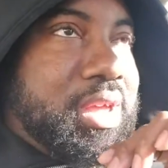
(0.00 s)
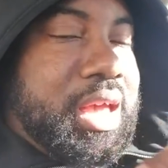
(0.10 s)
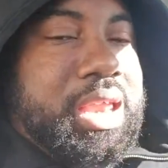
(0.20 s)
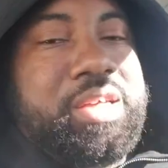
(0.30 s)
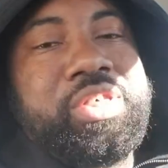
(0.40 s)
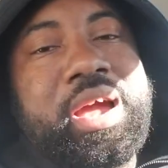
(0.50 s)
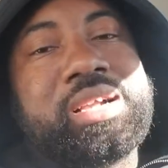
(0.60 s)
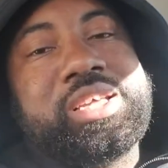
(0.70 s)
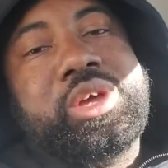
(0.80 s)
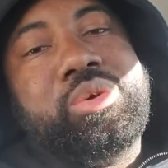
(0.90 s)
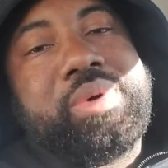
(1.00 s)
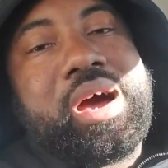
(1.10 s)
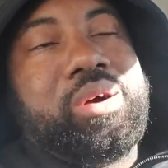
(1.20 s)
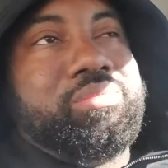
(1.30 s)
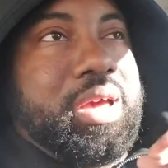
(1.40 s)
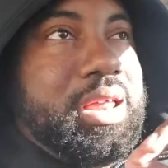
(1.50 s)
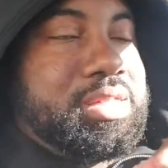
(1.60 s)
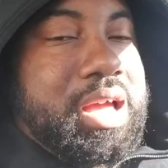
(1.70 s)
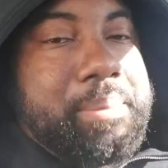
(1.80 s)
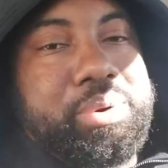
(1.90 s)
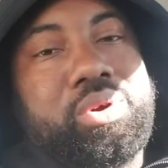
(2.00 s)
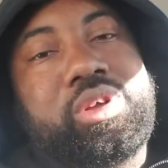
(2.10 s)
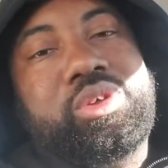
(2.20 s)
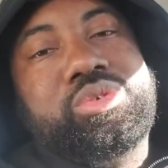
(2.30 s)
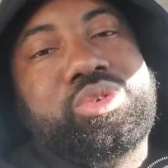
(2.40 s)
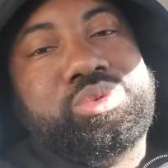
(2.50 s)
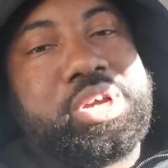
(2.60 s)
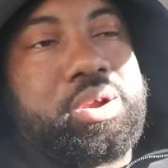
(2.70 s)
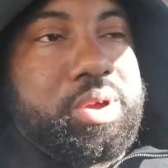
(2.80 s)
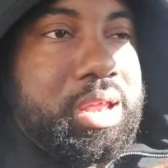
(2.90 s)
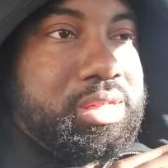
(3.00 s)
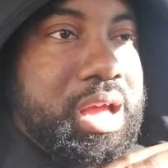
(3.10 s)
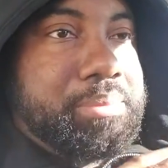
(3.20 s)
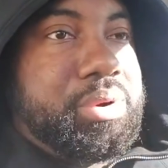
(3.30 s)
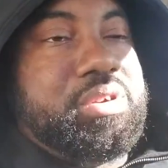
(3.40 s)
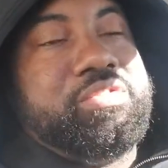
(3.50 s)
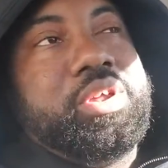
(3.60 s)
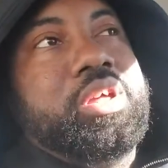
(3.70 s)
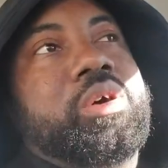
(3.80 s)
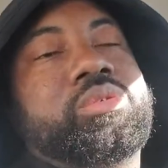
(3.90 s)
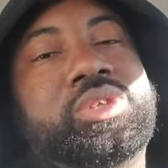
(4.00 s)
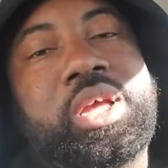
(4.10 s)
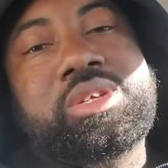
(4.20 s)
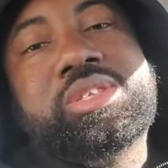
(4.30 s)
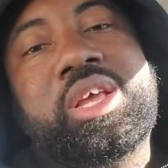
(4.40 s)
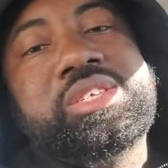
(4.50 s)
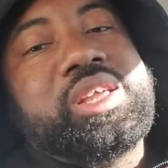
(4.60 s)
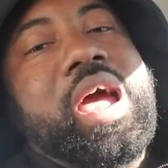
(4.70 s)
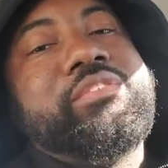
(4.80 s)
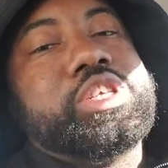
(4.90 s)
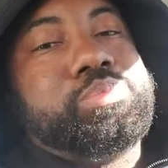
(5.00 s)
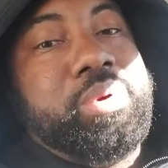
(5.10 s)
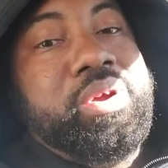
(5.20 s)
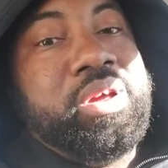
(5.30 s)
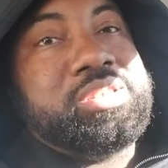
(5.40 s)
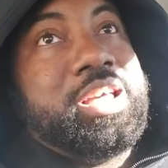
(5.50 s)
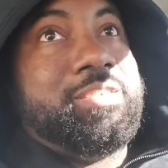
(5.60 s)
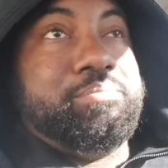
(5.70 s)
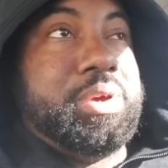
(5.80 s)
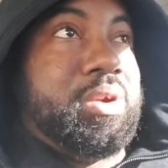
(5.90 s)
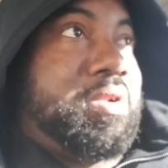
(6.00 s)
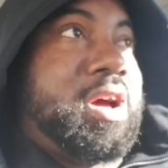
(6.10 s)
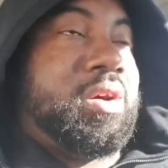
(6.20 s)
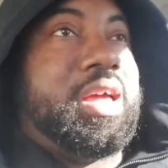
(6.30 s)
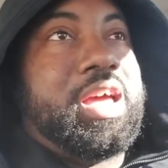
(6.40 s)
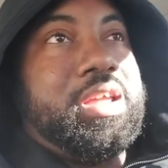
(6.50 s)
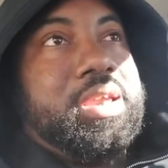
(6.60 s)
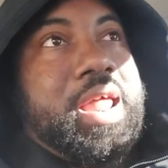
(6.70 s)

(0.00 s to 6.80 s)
Anything I tell you about, anything I put on a YouTube channel, anything I put in a video, these are things that I've experienced and been around and